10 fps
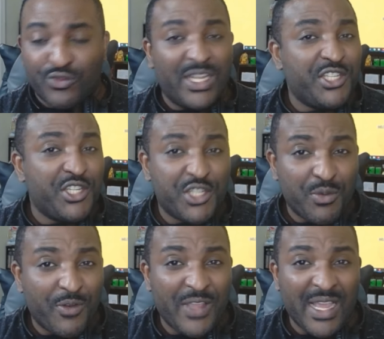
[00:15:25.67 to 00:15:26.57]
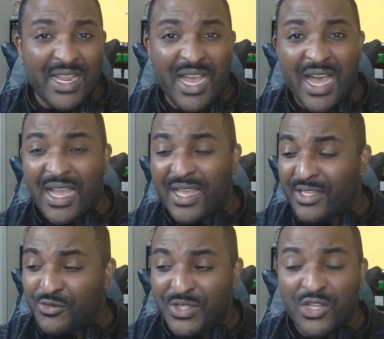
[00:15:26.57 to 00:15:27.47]
relationship with Genkai,
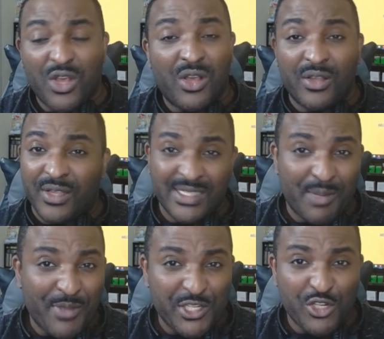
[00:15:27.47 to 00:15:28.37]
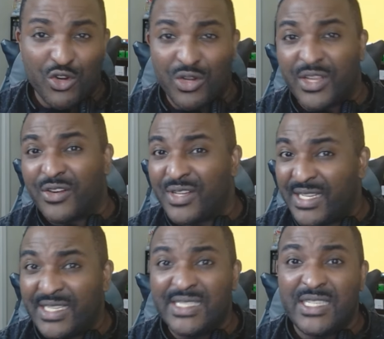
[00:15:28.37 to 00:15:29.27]
as I mentioned earlier,
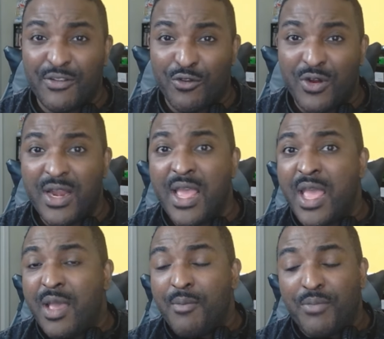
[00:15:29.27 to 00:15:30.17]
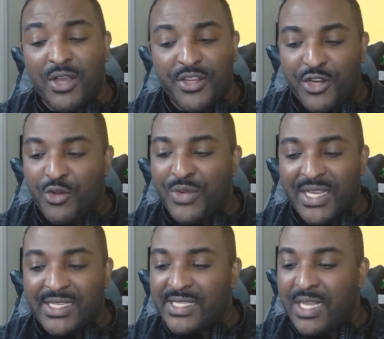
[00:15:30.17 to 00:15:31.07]
it is different, but you know, we get
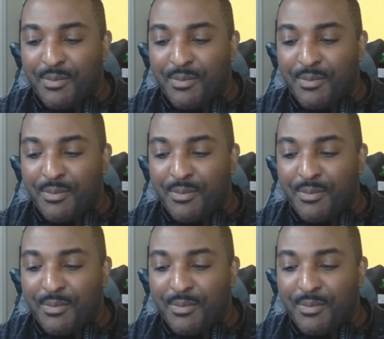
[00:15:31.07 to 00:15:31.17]
to see it.